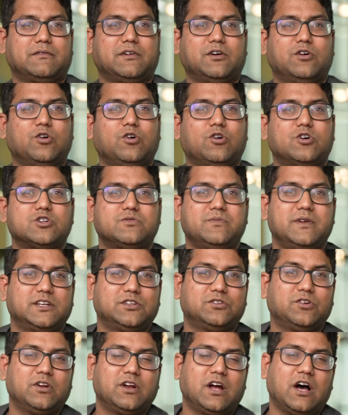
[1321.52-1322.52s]
cohorts
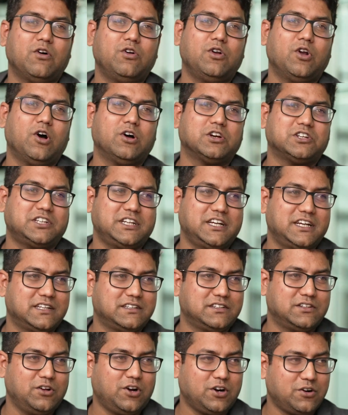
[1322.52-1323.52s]
based on how long she has
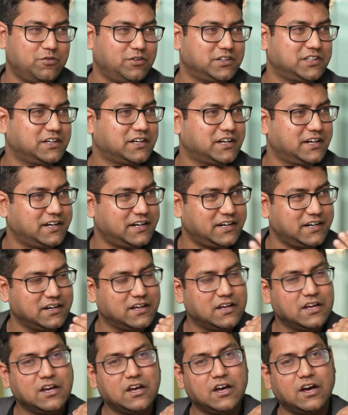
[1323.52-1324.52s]
not visited
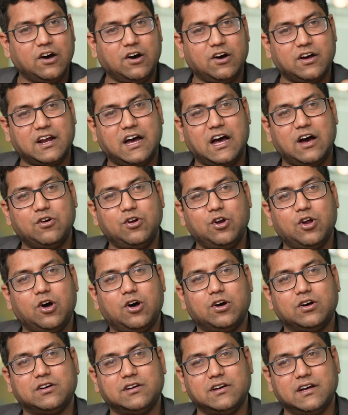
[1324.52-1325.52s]
or how
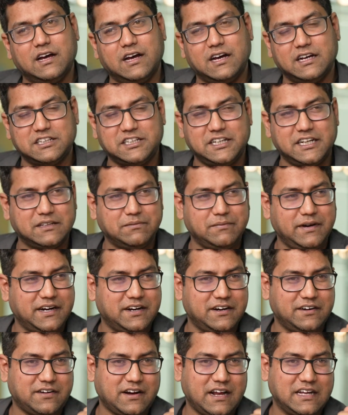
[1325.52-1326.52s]
long she has made
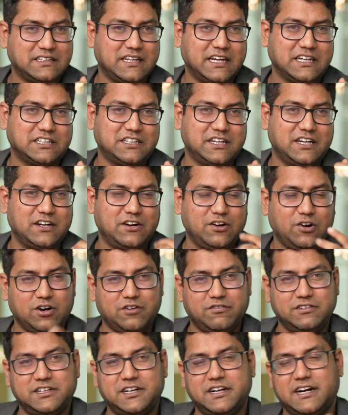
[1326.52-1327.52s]
a transaction, not
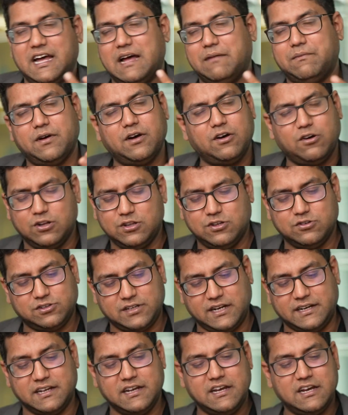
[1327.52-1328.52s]
visited app, all those
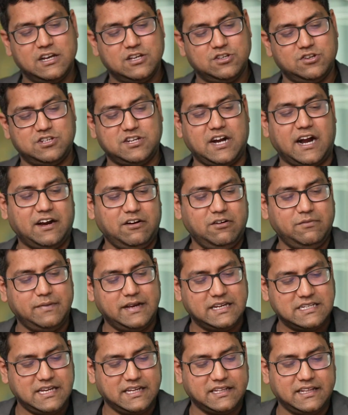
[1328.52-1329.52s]
things. So started with
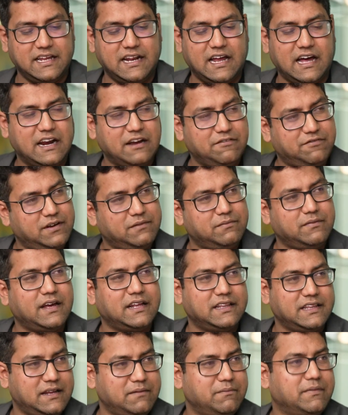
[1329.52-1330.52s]
basic, then RFM,
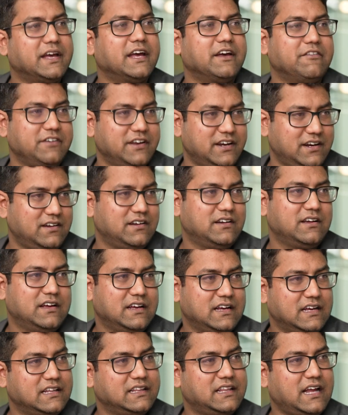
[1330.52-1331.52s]
and then behavior.
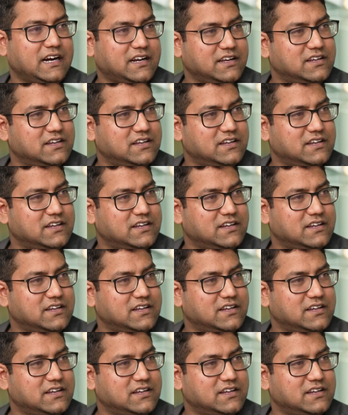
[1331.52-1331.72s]
That